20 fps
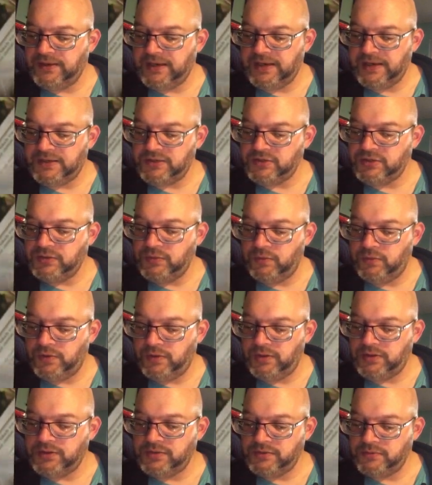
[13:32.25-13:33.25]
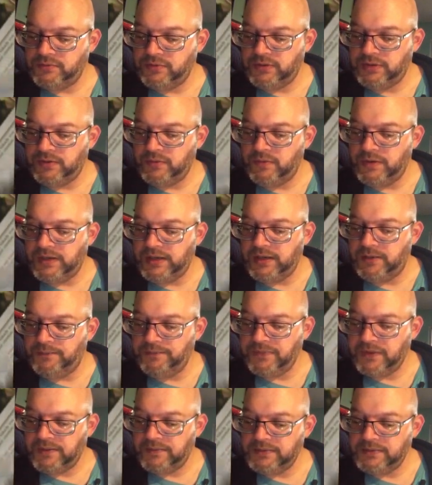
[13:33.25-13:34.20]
that actually worked really well.